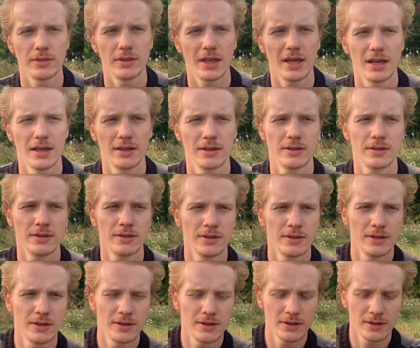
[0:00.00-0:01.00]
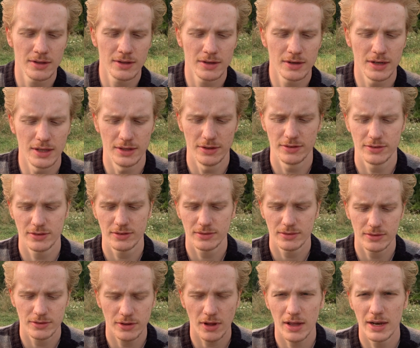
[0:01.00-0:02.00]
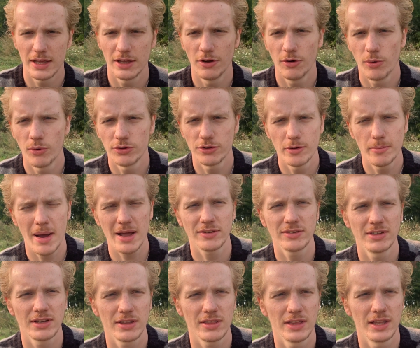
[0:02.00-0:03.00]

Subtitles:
They're these slightly automatic